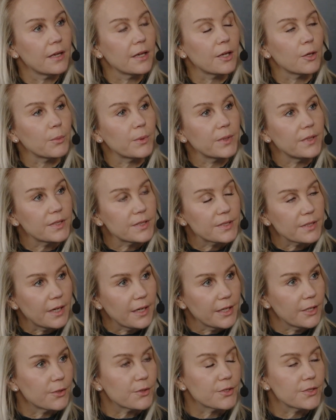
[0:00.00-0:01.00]
And with this
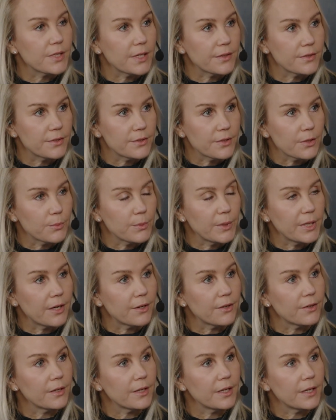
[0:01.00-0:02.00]
IR sensor, we
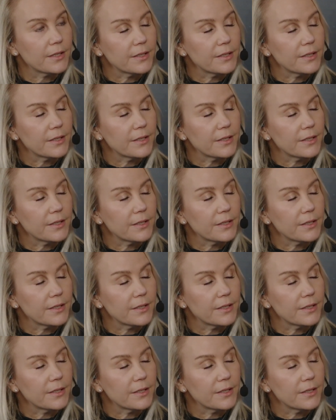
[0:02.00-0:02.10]
are